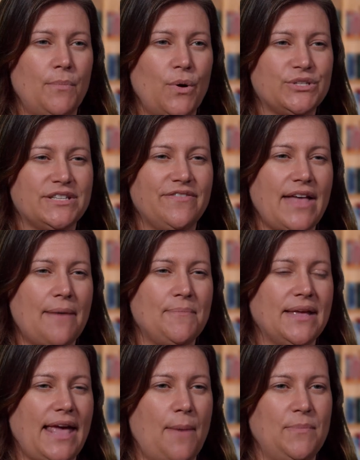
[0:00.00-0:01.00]
Most of
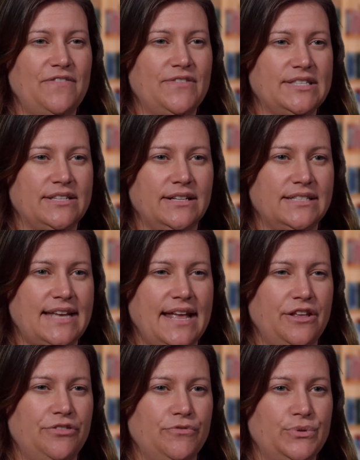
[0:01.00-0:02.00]
them can be
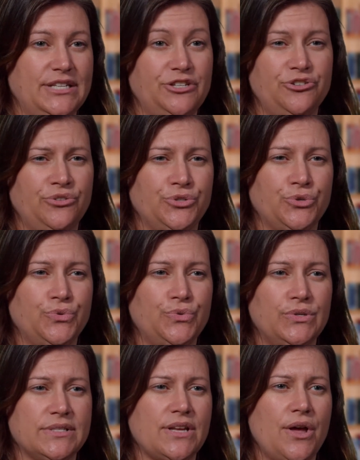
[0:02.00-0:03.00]
facilitated through digital
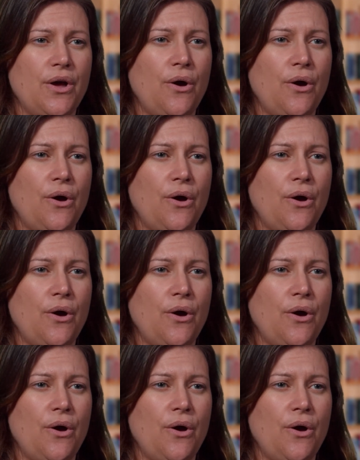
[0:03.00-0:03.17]
tools